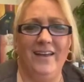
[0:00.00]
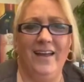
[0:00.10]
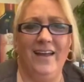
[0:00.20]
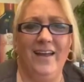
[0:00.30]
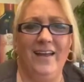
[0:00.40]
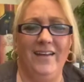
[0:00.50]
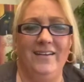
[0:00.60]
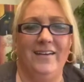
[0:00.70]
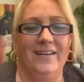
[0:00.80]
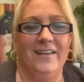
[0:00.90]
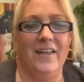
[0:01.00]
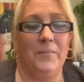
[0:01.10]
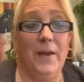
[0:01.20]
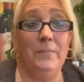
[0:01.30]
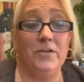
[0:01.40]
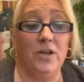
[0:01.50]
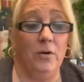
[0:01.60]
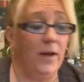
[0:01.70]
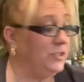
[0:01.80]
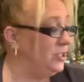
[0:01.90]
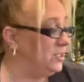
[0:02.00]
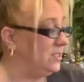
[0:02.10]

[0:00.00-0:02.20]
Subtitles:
yay. Yeah, the Pampered, I